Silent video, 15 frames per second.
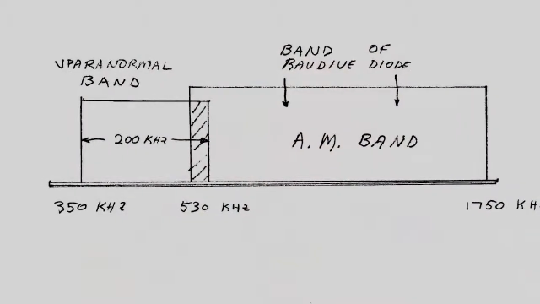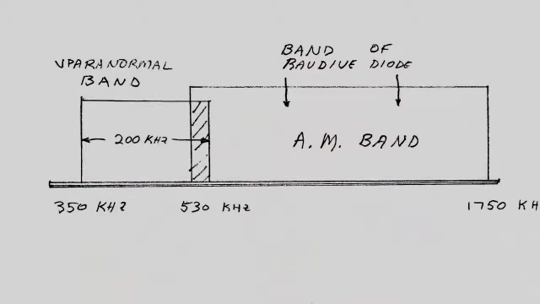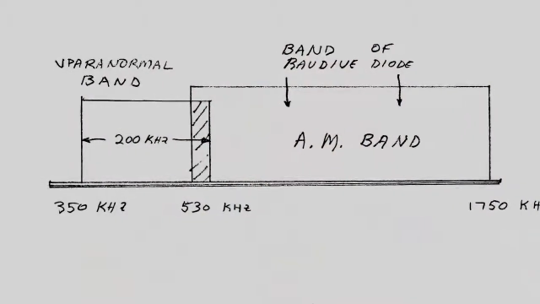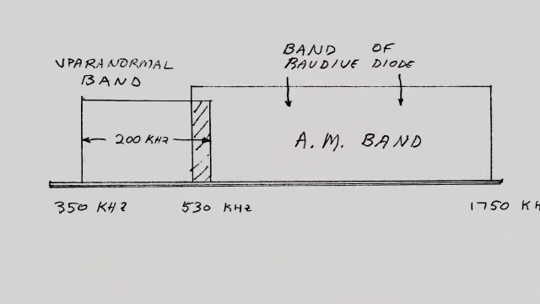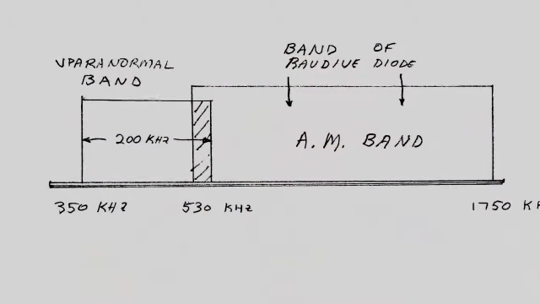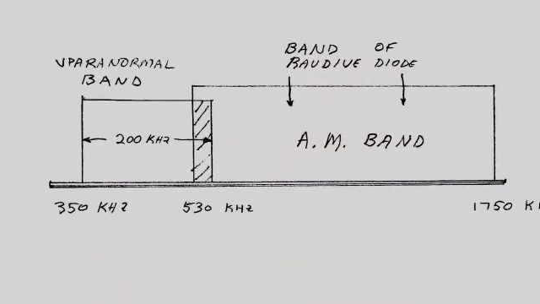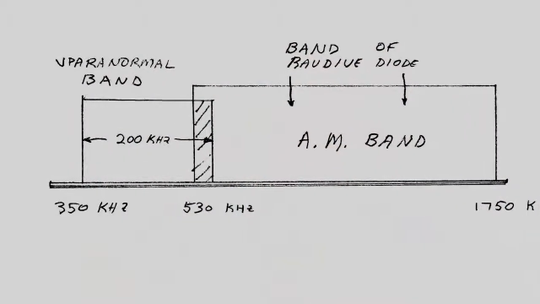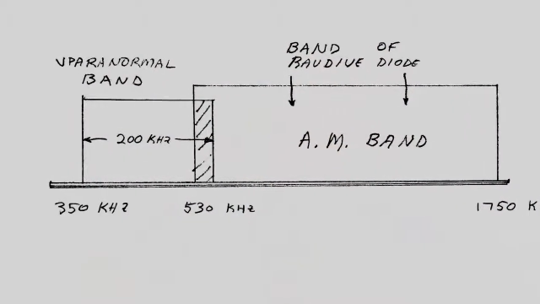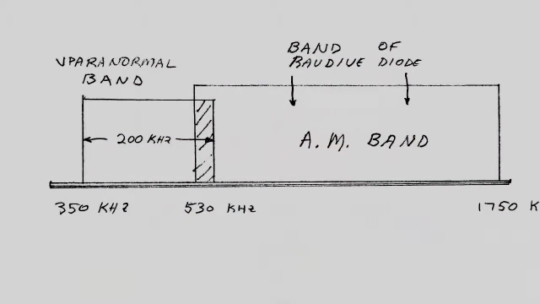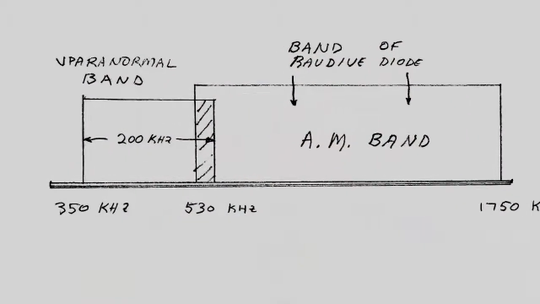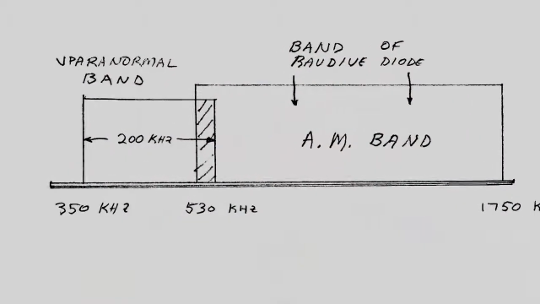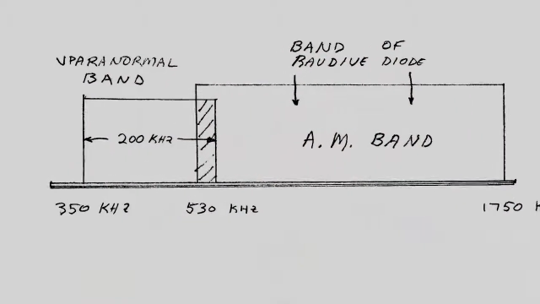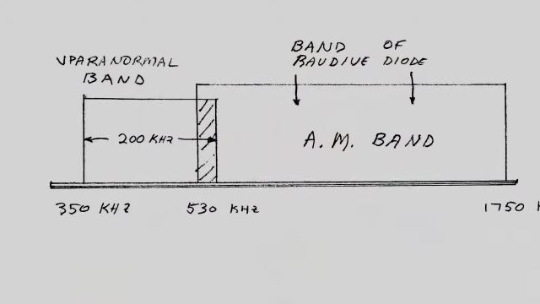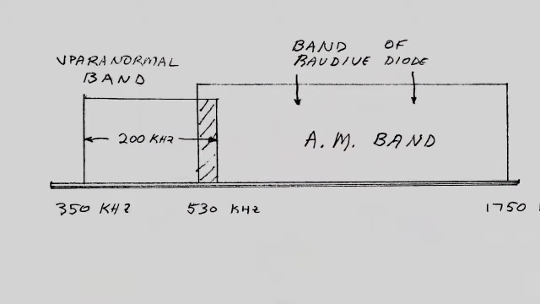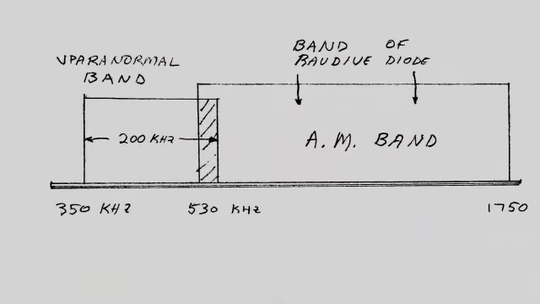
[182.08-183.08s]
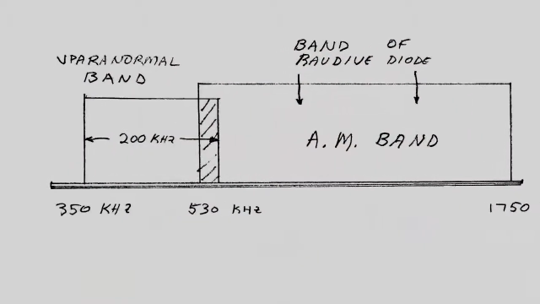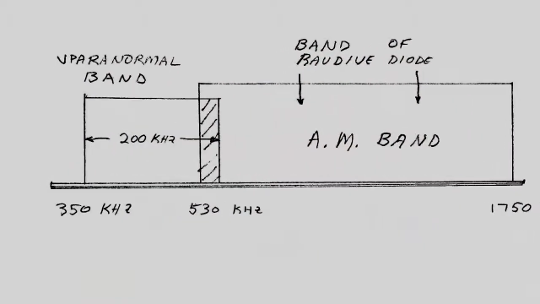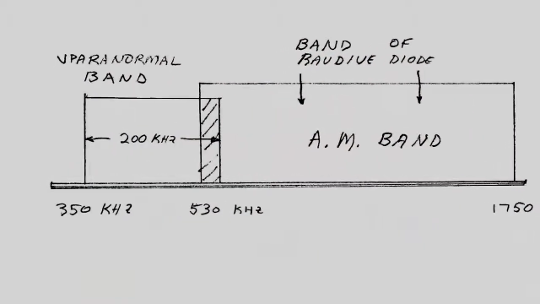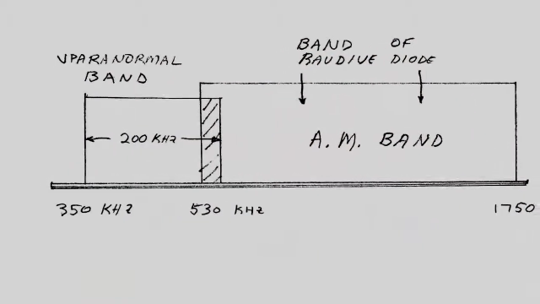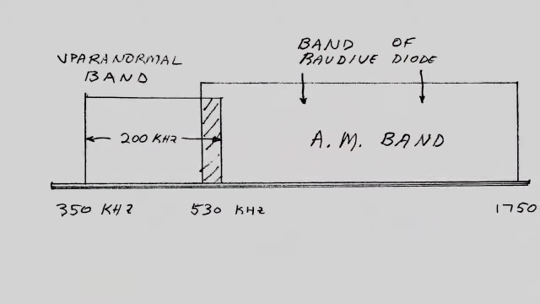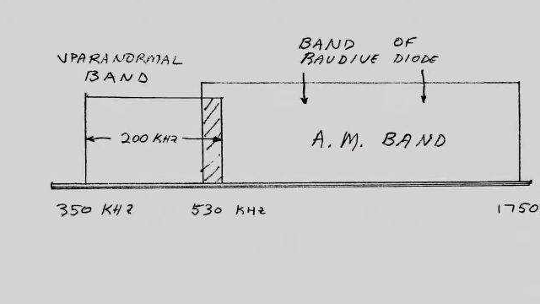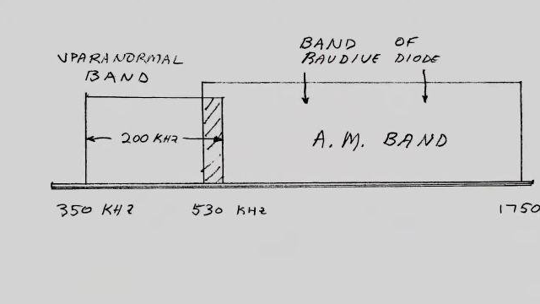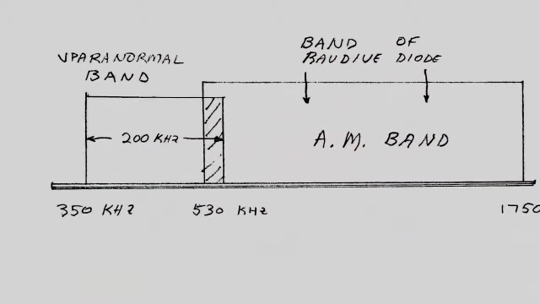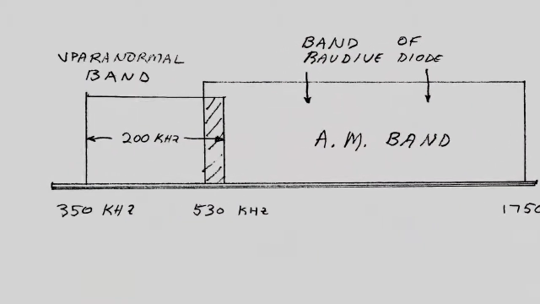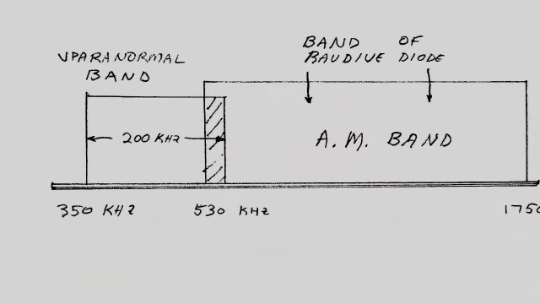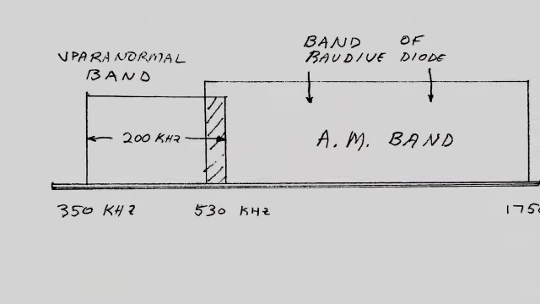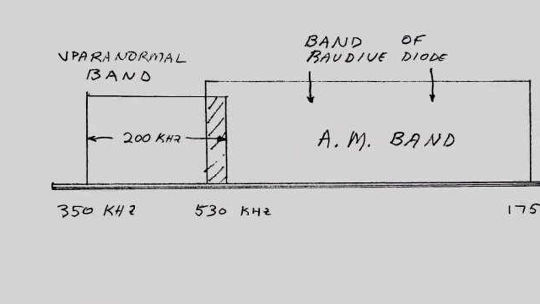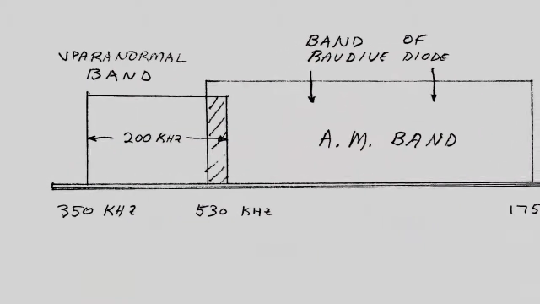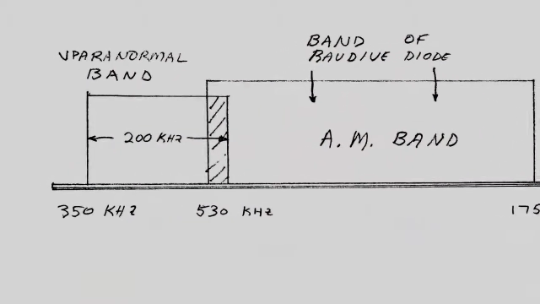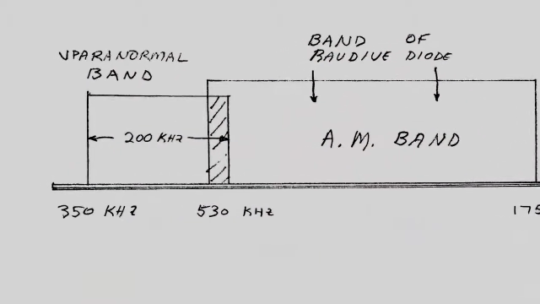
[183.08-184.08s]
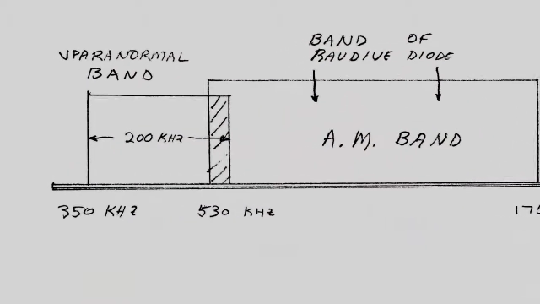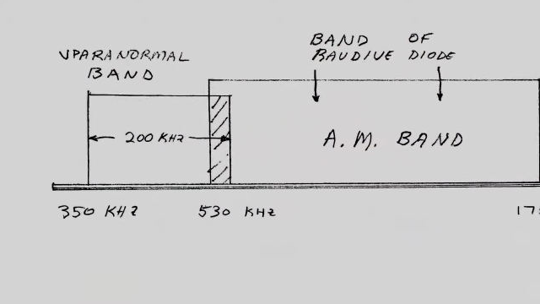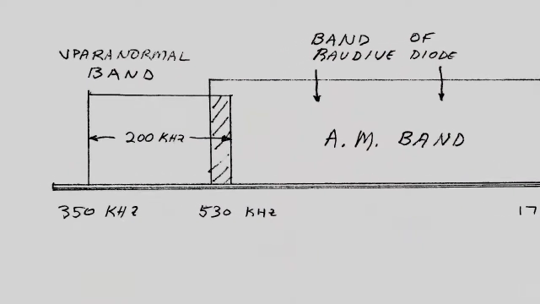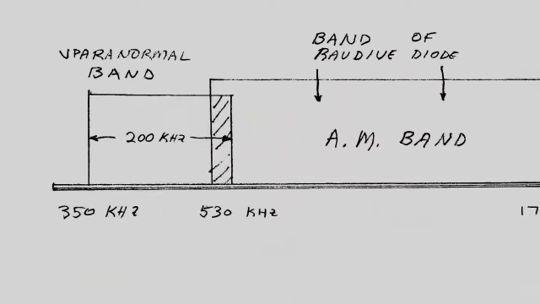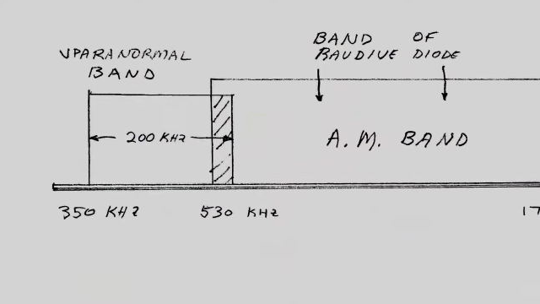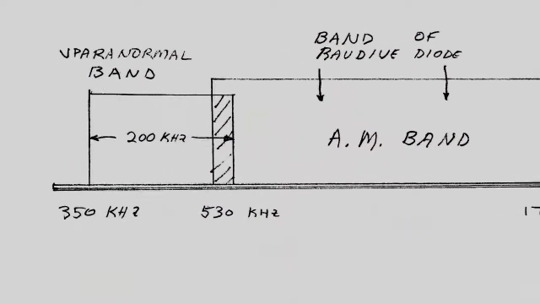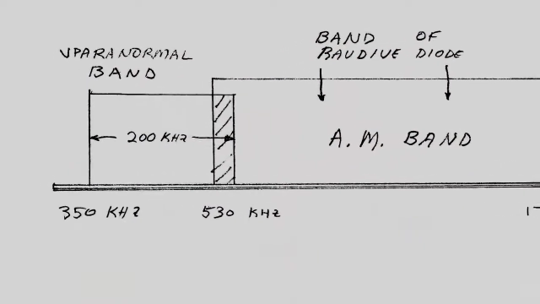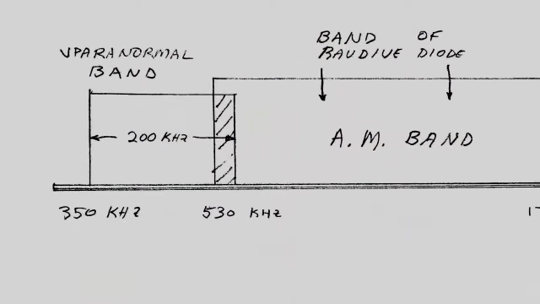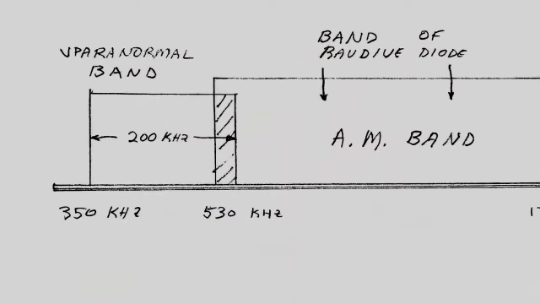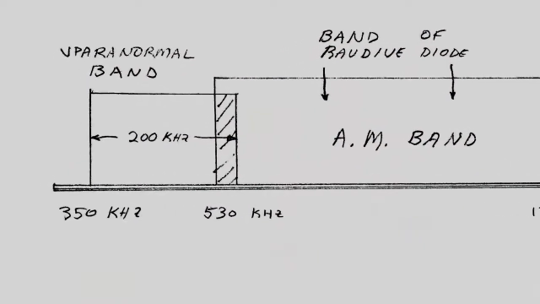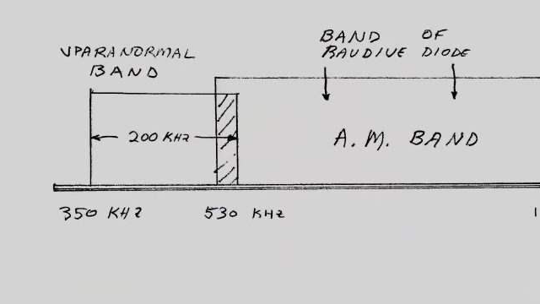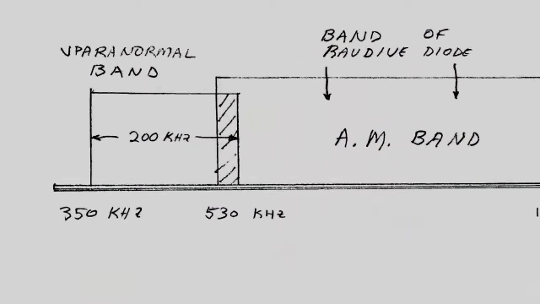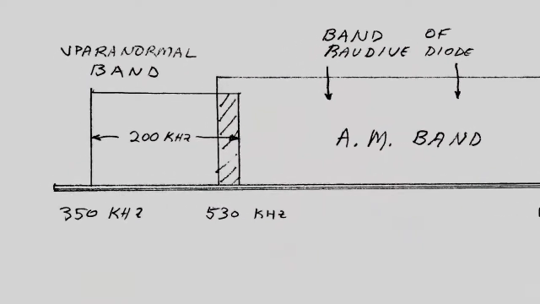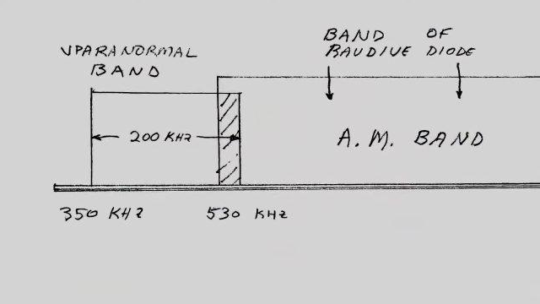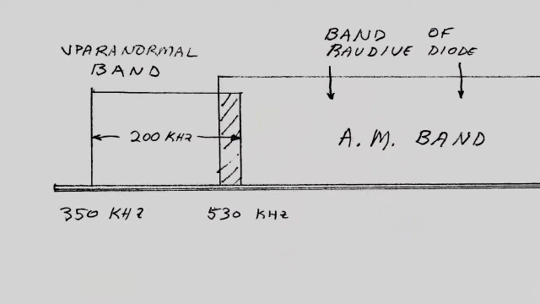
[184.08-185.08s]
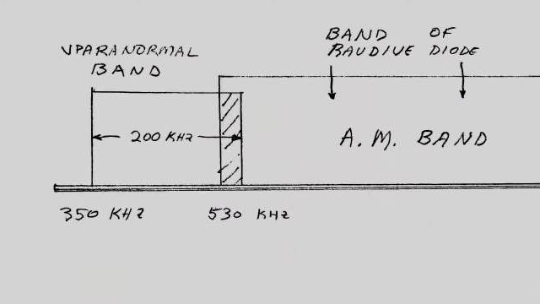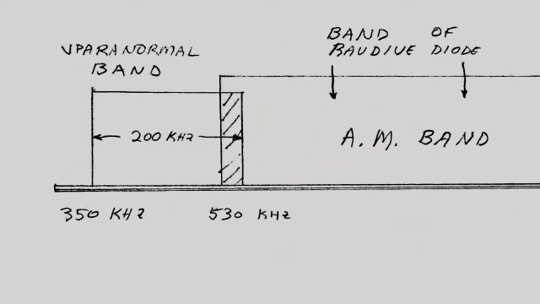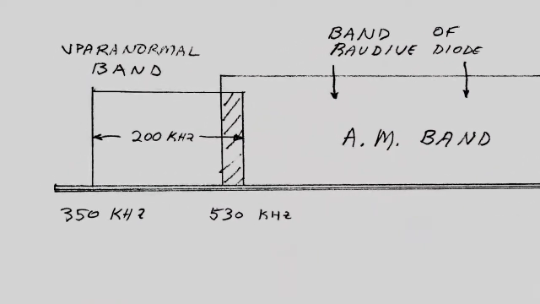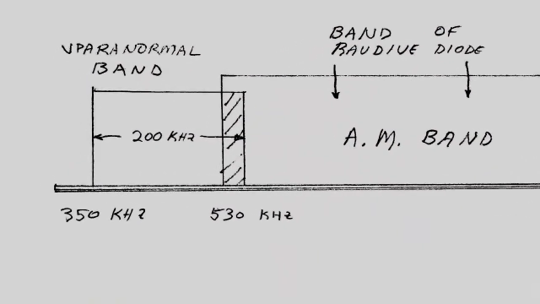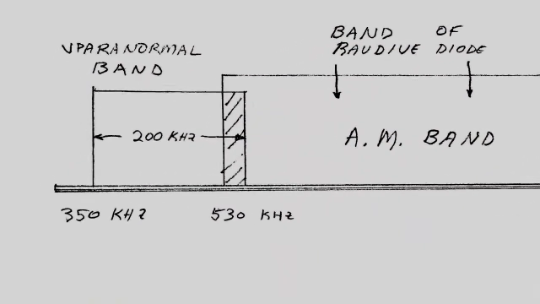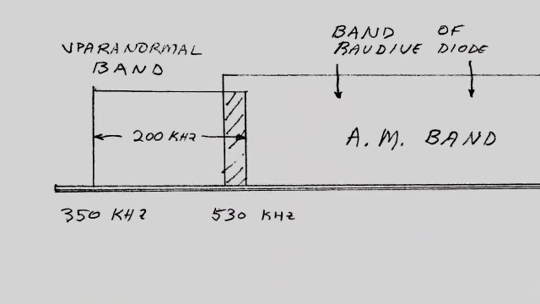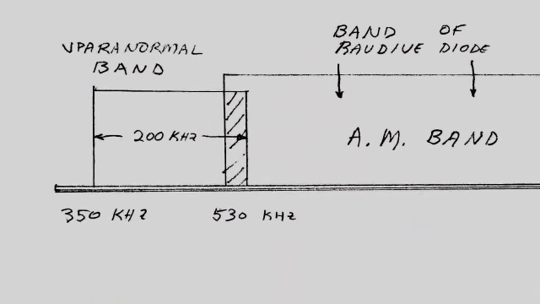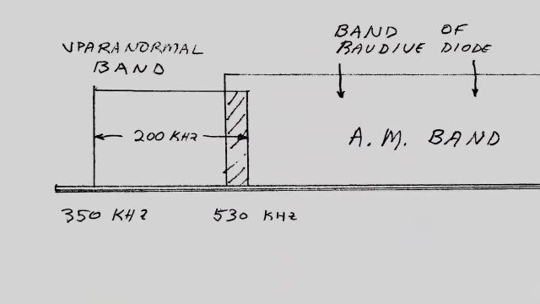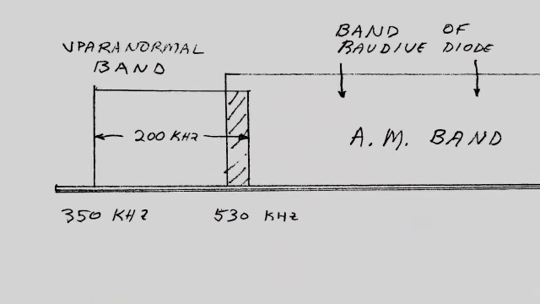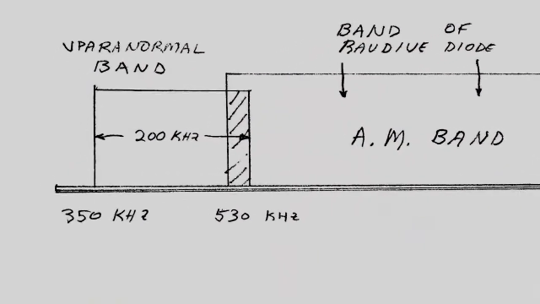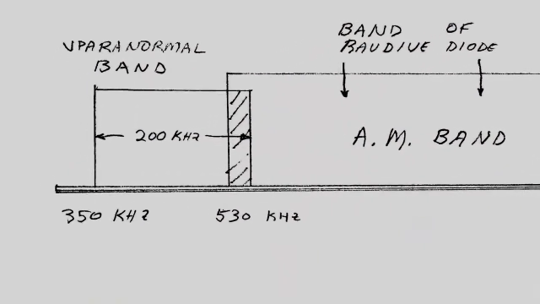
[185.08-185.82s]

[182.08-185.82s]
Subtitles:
Nobody's mouth can be seen.